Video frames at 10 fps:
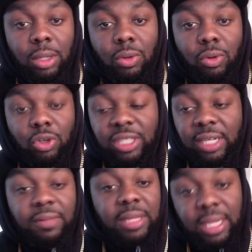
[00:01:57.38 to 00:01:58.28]
or a set
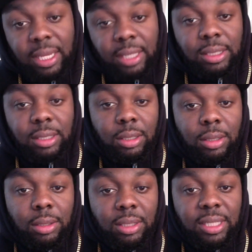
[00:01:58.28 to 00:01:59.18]
of leagues
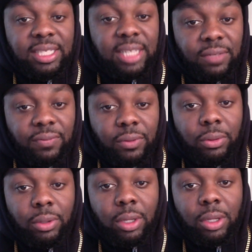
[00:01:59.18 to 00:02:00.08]
successful.
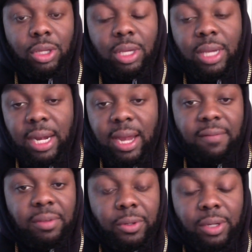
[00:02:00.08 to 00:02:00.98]
You got to have
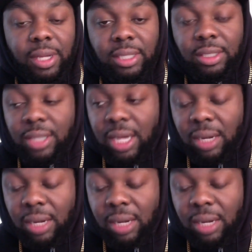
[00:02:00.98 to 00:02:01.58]
communication. You got to